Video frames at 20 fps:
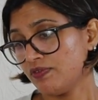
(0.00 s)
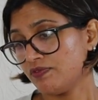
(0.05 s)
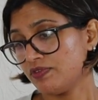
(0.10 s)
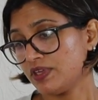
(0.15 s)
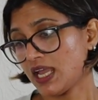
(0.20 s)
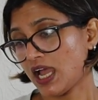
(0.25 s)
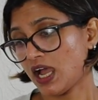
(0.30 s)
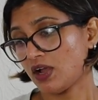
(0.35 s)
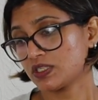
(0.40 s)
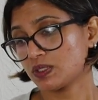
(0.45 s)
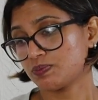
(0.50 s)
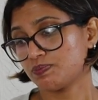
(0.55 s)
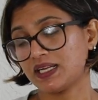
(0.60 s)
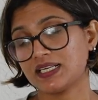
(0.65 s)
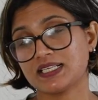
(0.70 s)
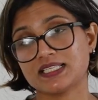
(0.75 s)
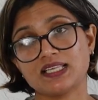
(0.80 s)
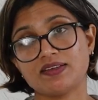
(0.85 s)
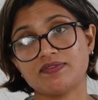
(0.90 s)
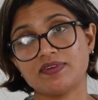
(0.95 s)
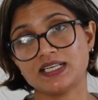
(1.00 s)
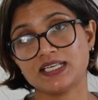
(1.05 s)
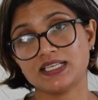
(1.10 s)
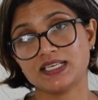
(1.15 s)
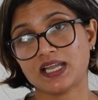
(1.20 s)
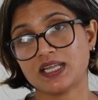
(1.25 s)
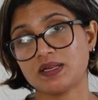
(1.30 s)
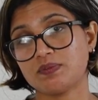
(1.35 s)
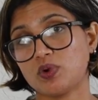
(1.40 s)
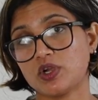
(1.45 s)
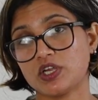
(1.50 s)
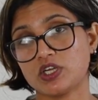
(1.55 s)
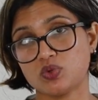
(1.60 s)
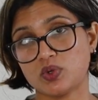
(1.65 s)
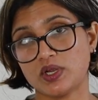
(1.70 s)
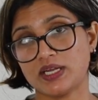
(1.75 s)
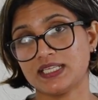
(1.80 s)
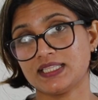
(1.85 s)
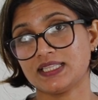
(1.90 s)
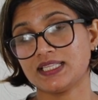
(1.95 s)
we have spent
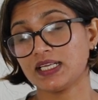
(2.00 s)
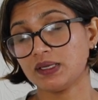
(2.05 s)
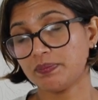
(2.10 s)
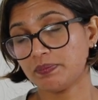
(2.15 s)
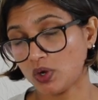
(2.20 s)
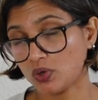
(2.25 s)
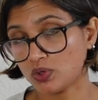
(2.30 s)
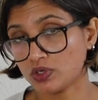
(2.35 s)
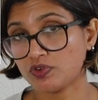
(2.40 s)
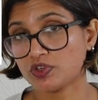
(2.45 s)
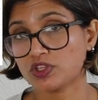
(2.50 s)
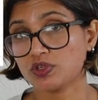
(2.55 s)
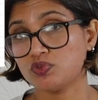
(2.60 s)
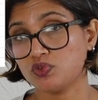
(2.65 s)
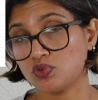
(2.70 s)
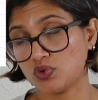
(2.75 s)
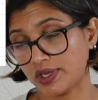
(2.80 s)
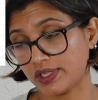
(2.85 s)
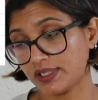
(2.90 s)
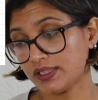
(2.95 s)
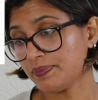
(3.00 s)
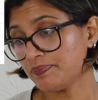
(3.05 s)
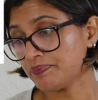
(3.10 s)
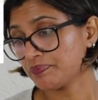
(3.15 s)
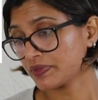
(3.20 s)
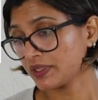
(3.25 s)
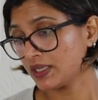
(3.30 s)
£79.23 for the fuel.